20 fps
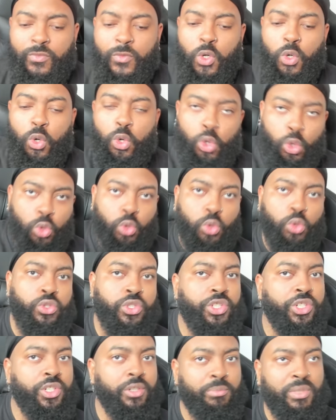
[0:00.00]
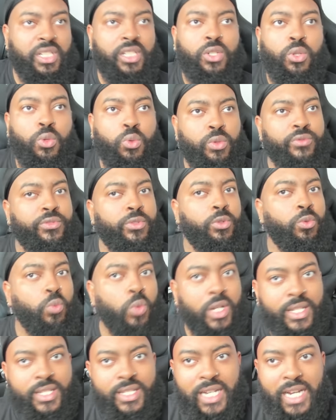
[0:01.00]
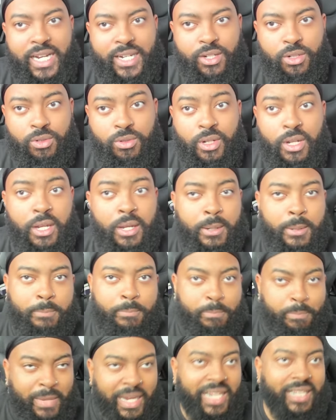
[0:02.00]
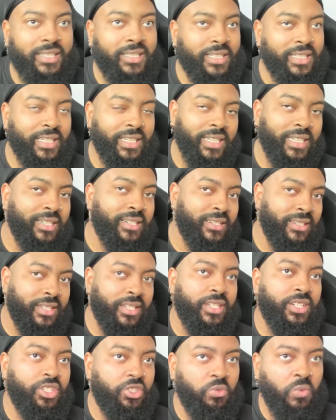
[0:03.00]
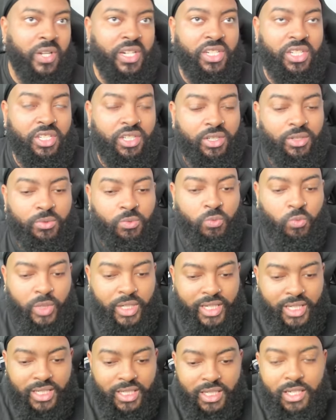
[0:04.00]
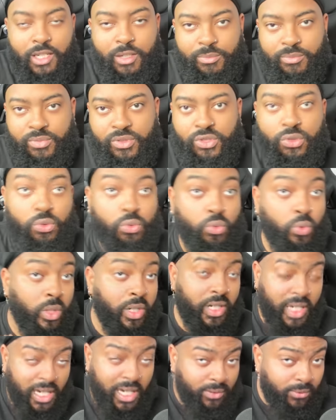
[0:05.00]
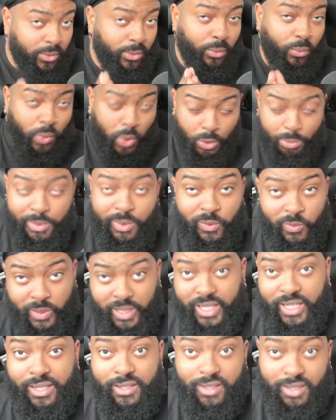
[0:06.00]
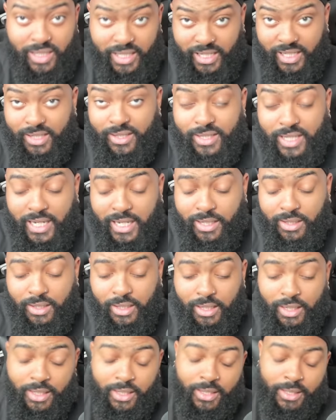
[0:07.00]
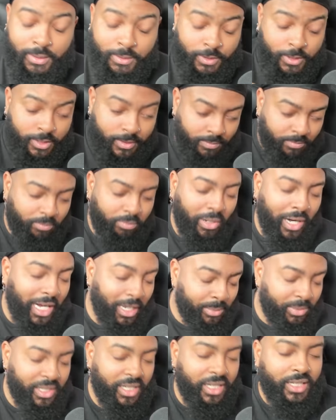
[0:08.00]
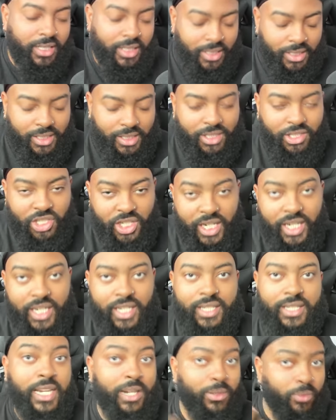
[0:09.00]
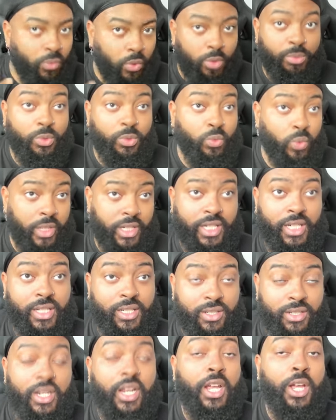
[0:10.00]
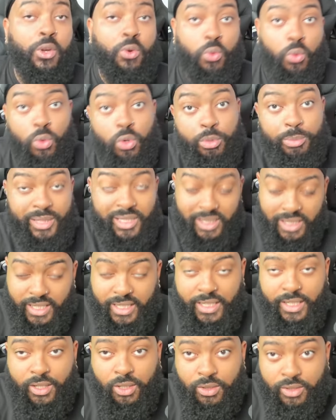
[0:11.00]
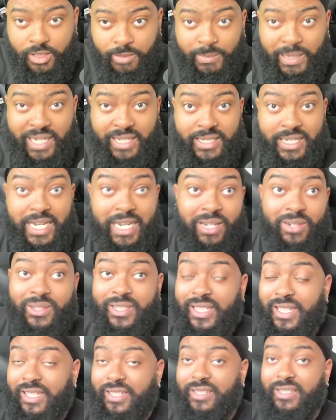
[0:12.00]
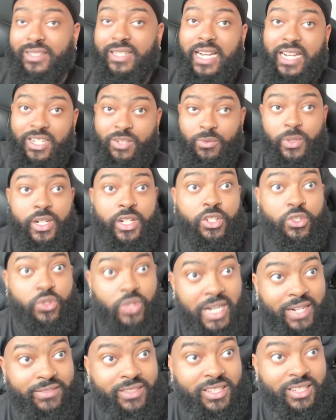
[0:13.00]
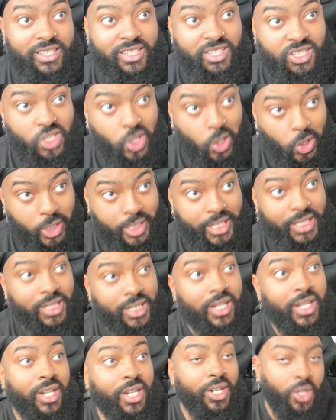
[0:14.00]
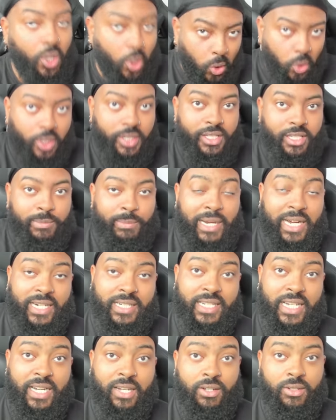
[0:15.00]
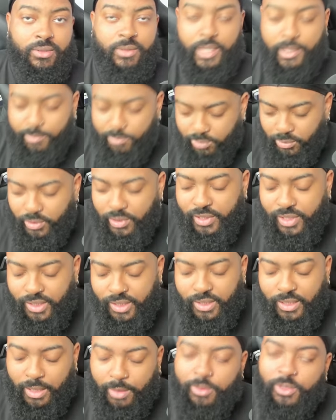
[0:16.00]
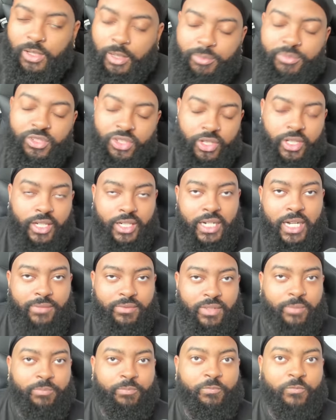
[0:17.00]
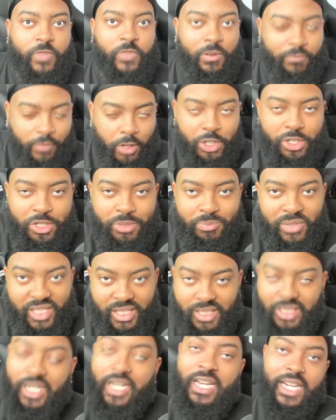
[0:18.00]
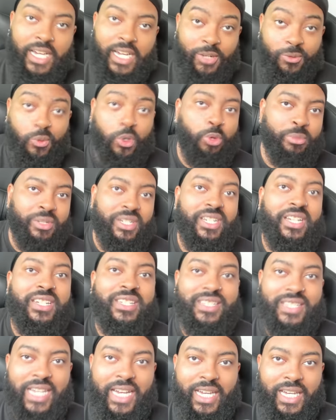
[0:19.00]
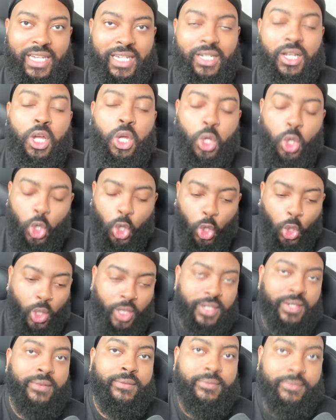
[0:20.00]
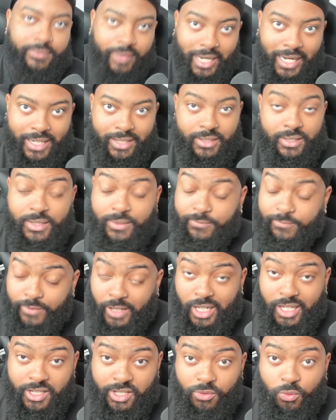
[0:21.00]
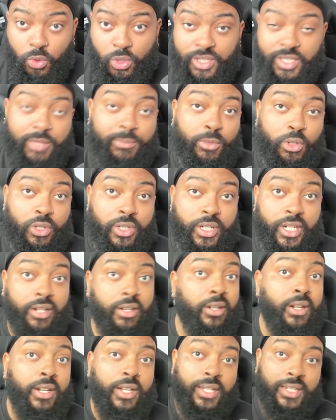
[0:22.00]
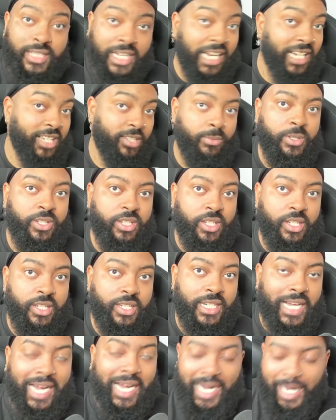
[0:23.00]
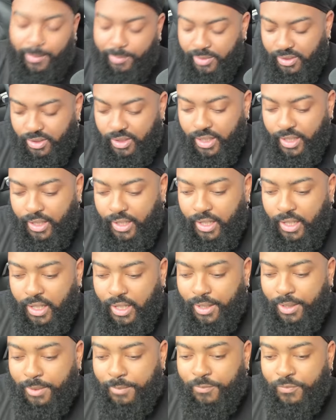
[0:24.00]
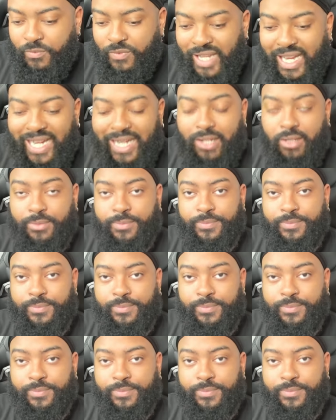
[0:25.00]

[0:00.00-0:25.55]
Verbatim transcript: who should be going for what title, mainly in the situation when it comes to wherever Roman Reigns lands at. There's probably a good chance that Roman Reigns will be landing on SmackDown. Hence, that's where the draft is starting, on SmackDown. They're pretty, I'm sure they're gonna have the, the first pick, and Roman is staying on Fox. Fox wants him on there. That's what's just gonna happen. Now,